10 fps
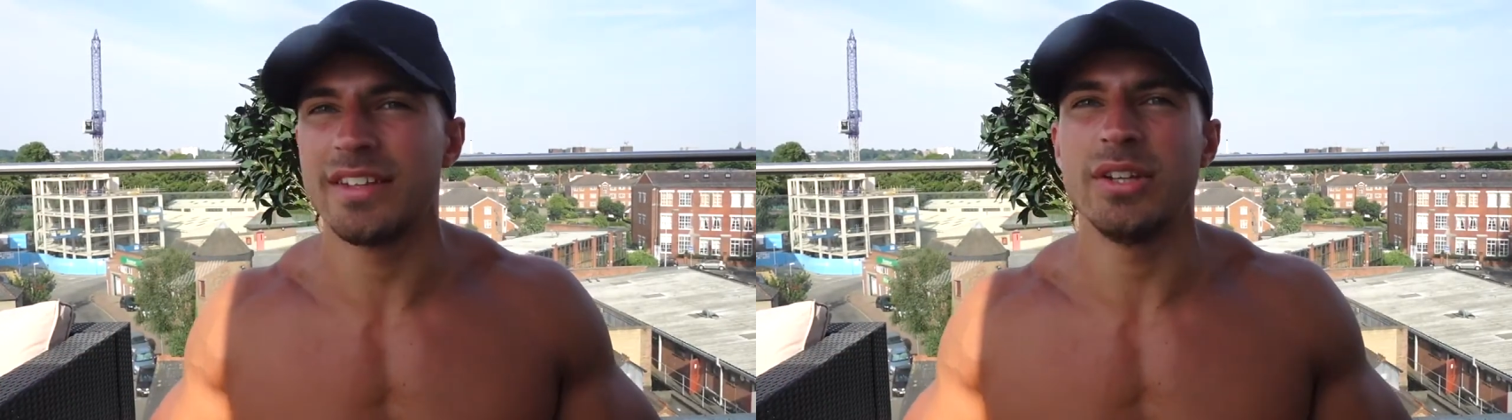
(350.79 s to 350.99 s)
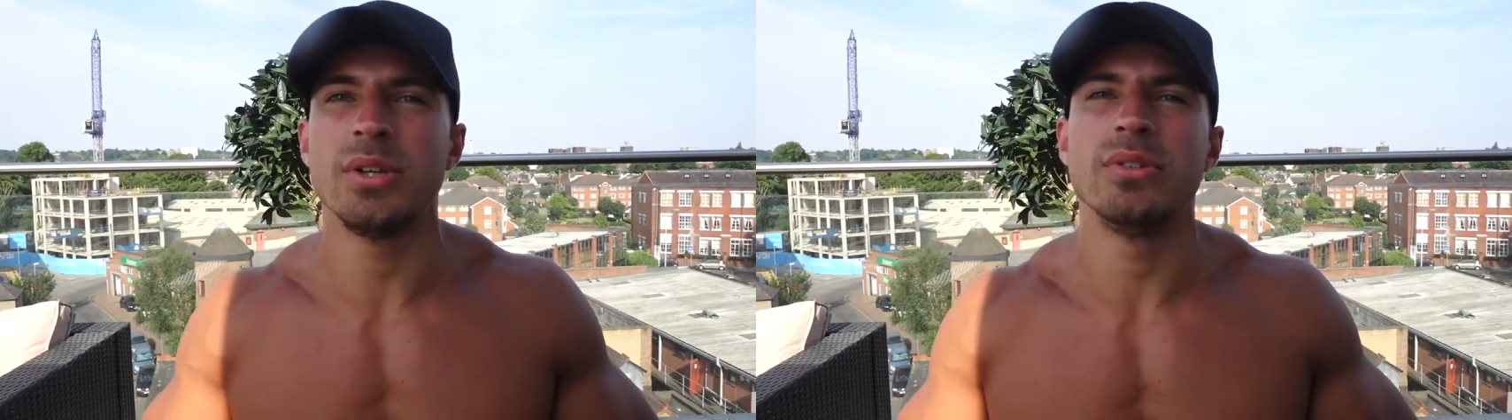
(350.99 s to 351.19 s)

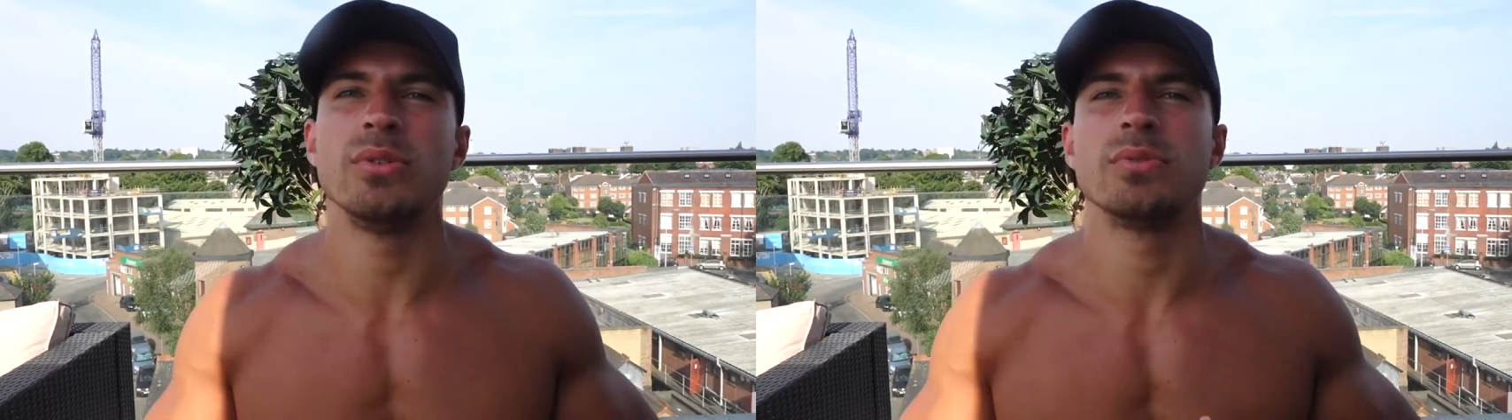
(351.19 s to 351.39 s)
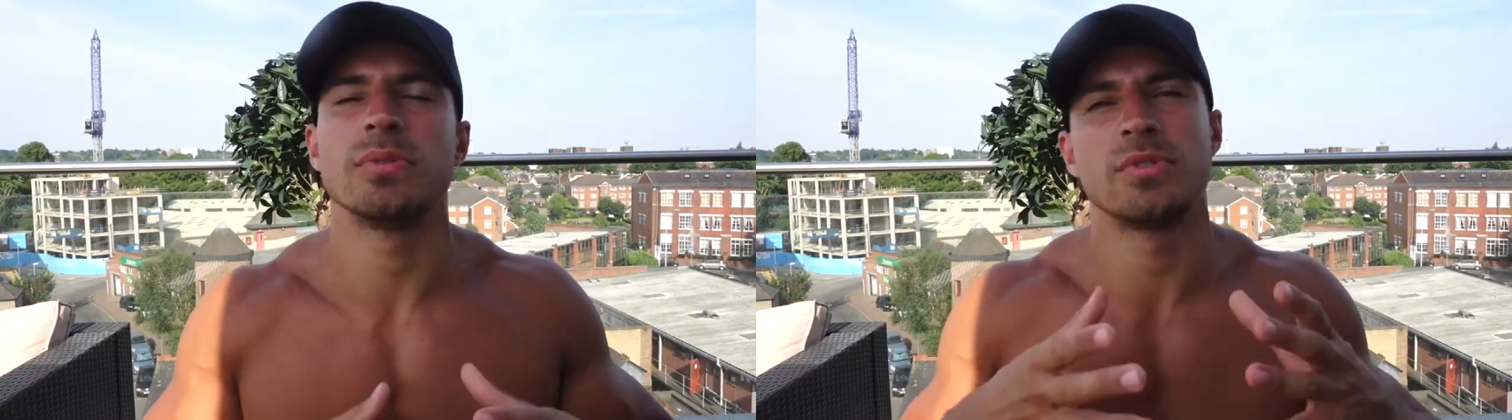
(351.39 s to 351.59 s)
then you can
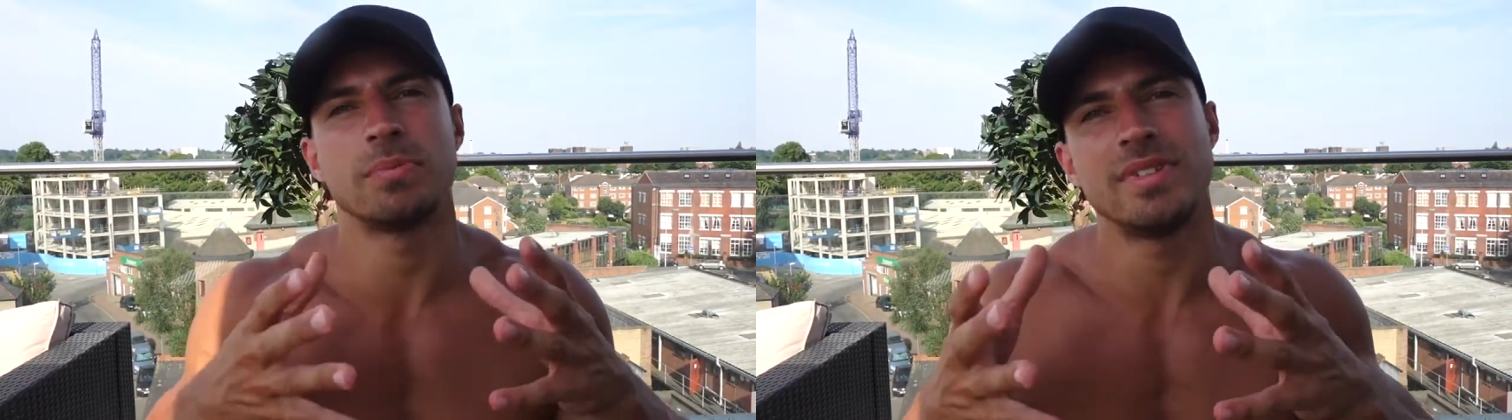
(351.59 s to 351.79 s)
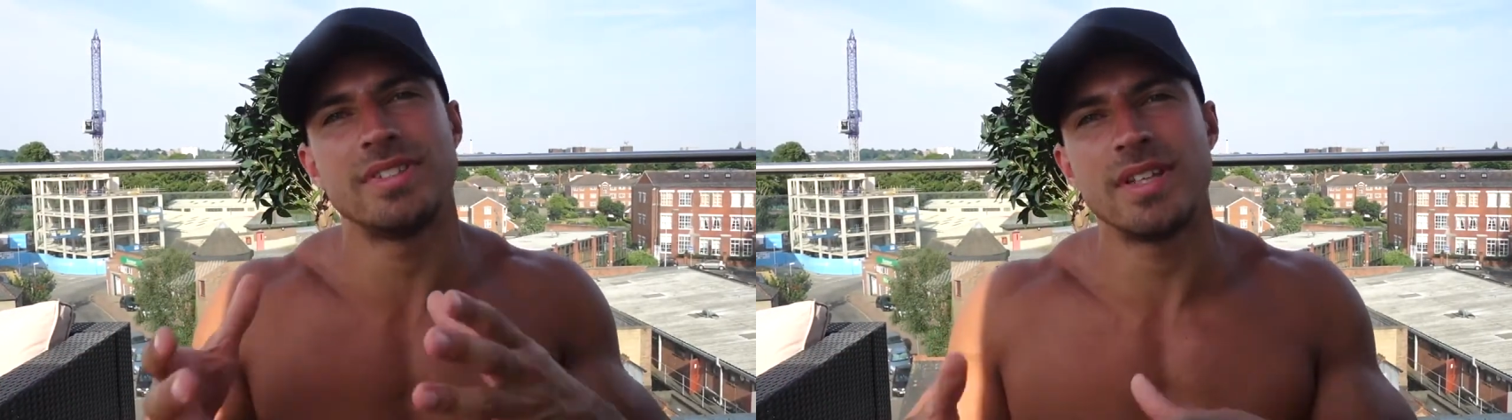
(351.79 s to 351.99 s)
do some
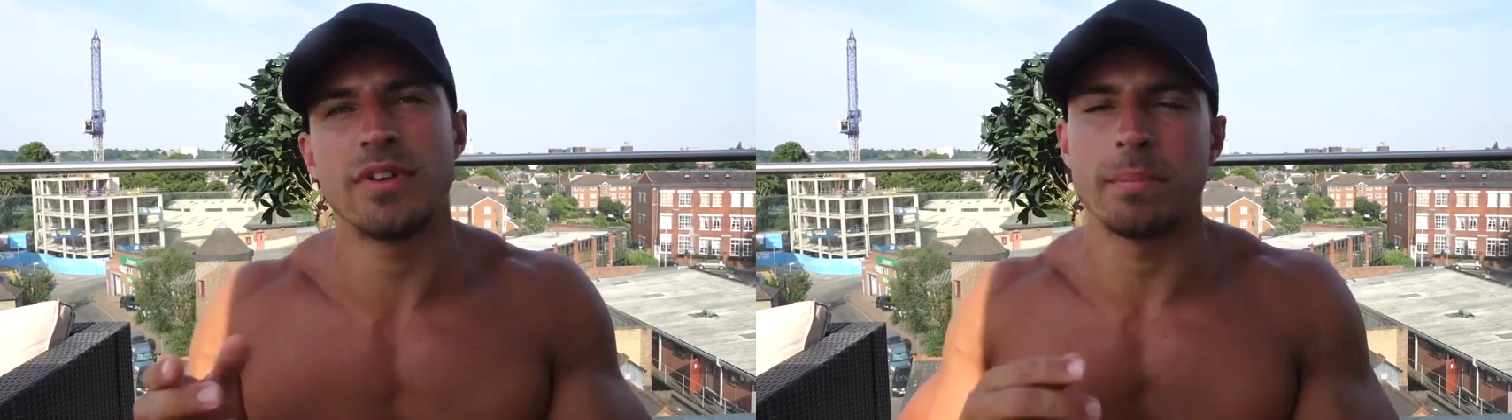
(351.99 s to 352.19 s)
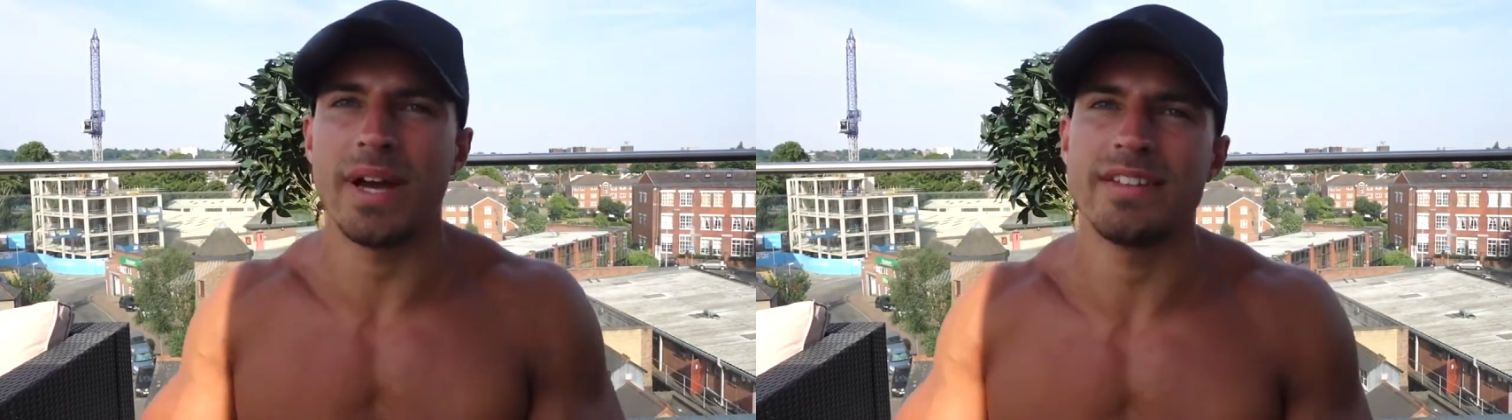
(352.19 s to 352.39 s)
specific